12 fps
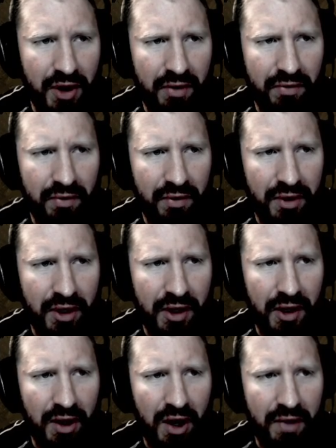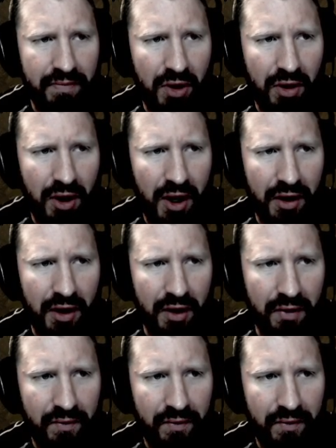I don't think I like ball lightning.